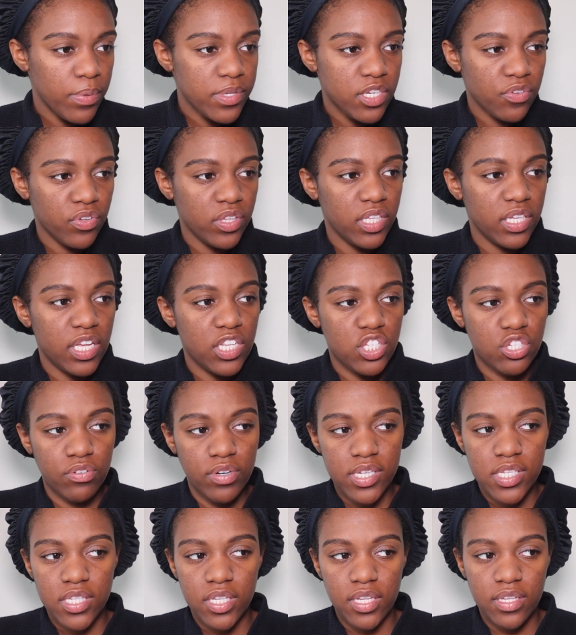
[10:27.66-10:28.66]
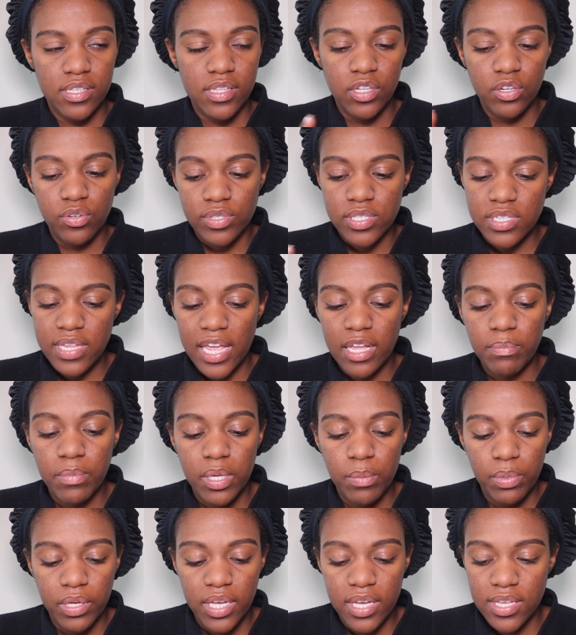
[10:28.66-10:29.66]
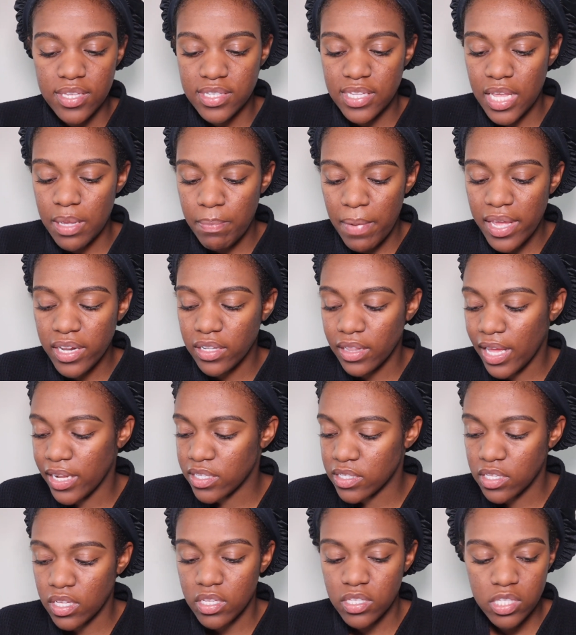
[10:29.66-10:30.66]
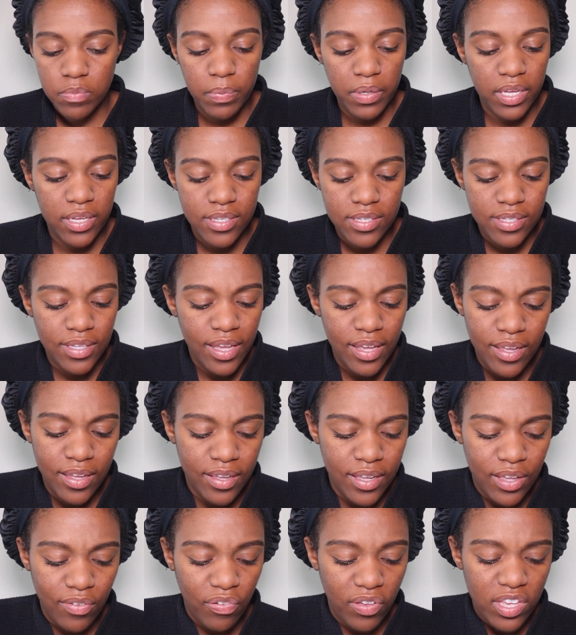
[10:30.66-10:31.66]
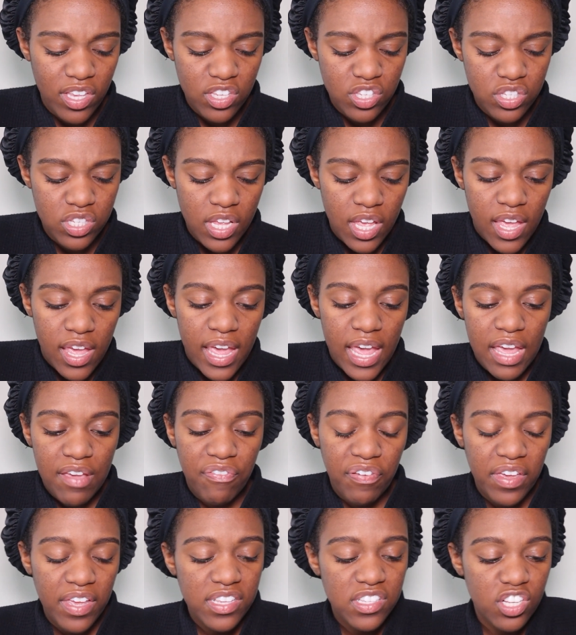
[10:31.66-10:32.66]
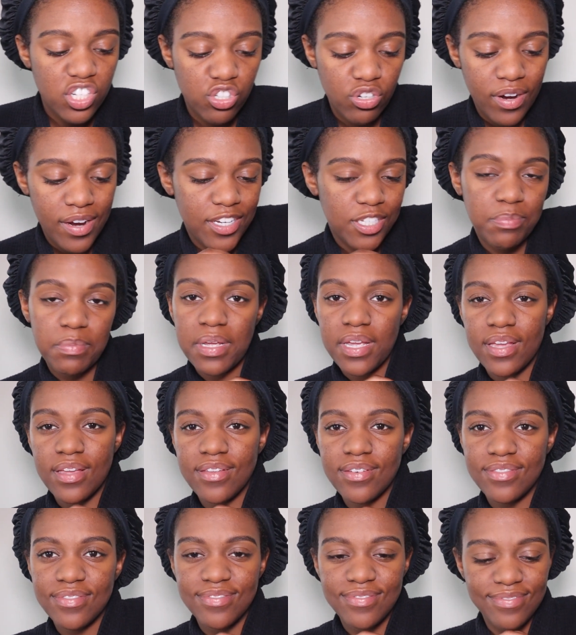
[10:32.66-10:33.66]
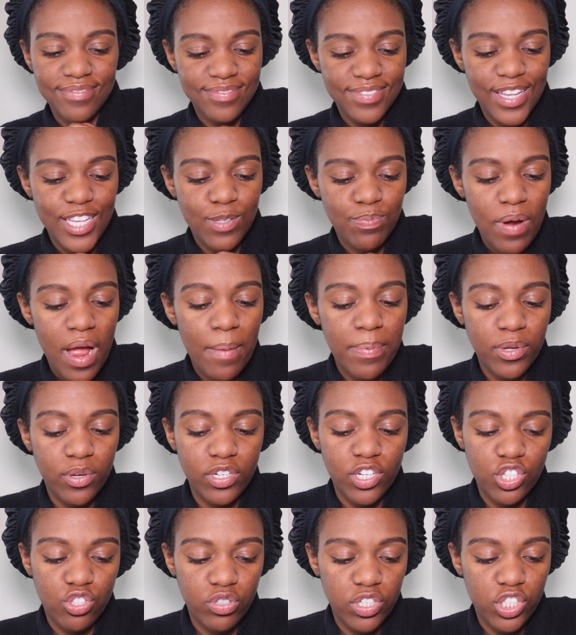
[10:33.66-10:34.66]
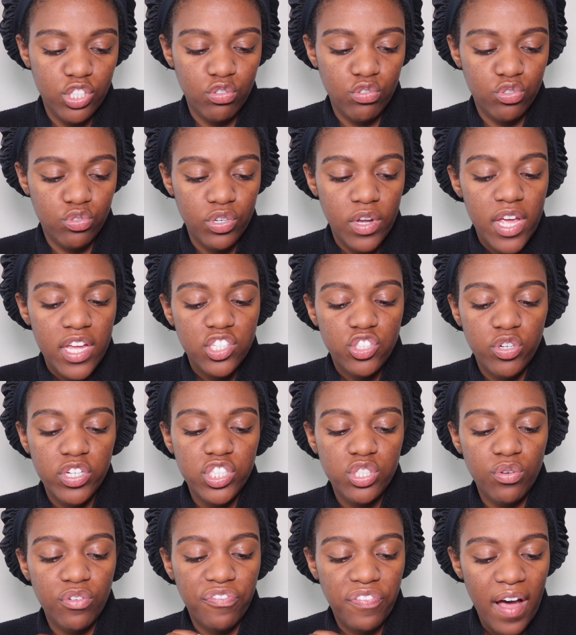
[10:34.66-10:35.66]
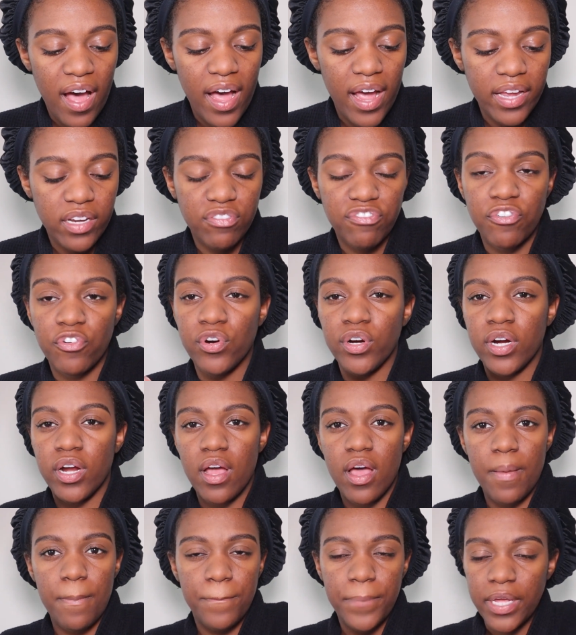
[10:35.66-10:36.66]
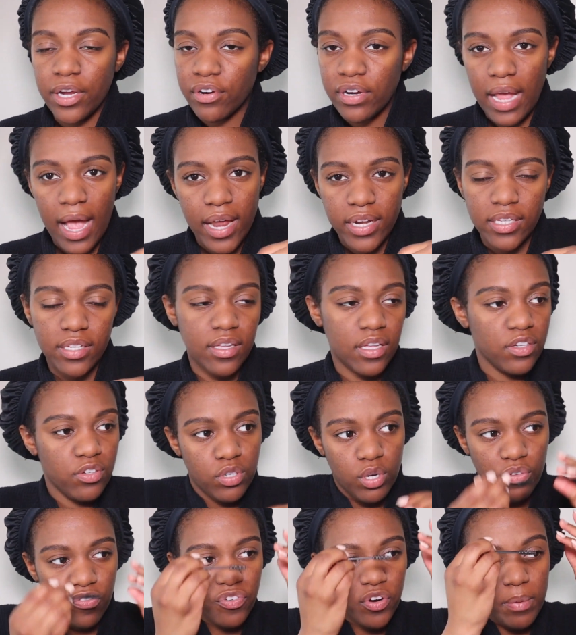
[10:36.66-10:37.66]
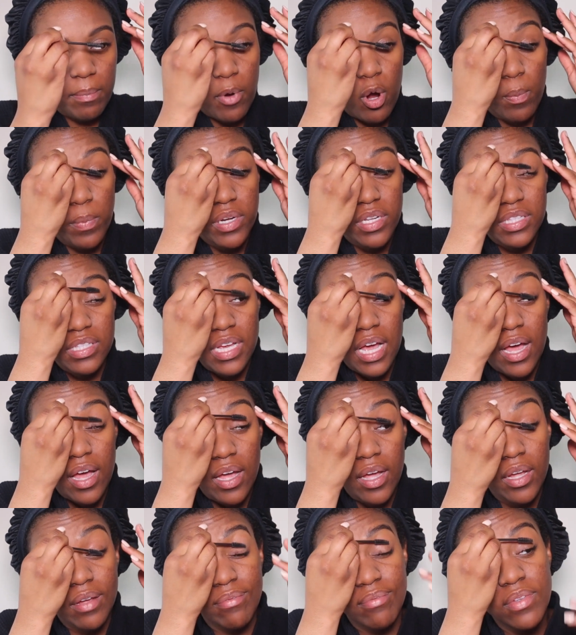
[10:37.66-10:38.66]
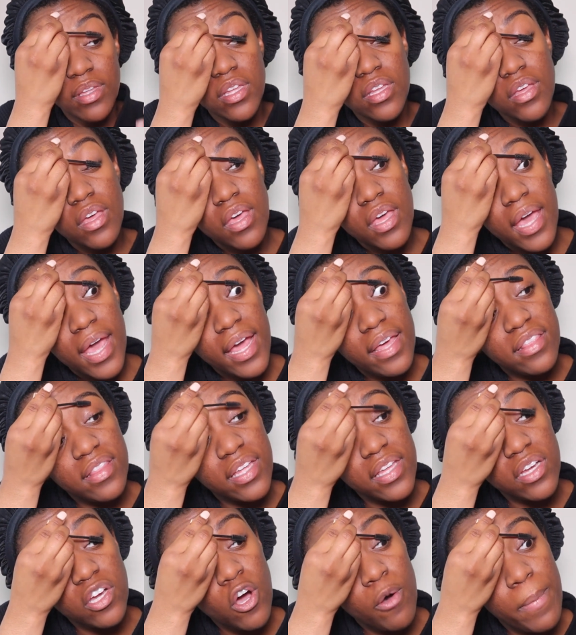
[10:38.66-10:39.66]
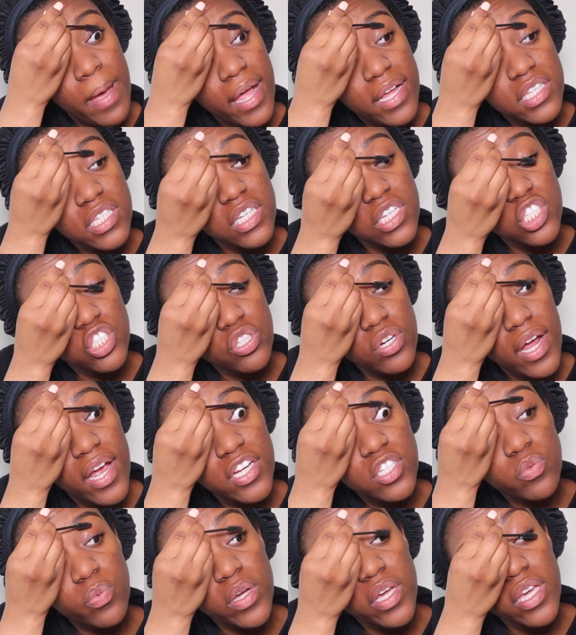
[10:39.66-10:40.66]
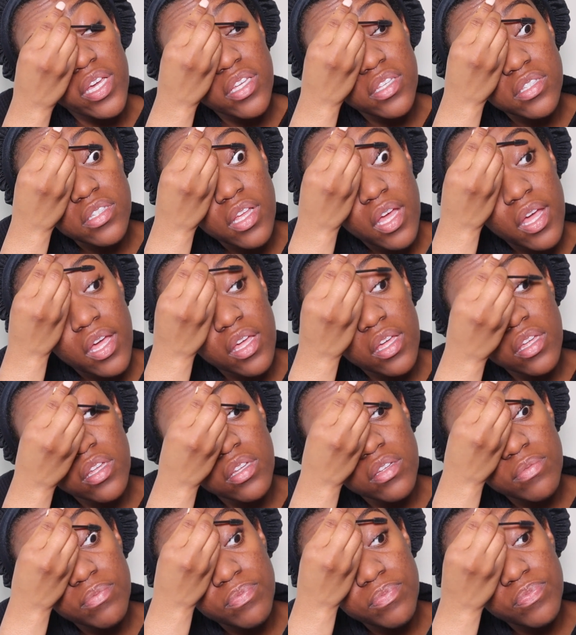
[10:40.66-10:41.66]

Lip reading: it was a really interesting little segment because it made a lot of sense. Because yeah, if he's a trash man, he's probably gonna treat you fine for periodic, you know, for a moment in time, and then go back to his trash ways, like,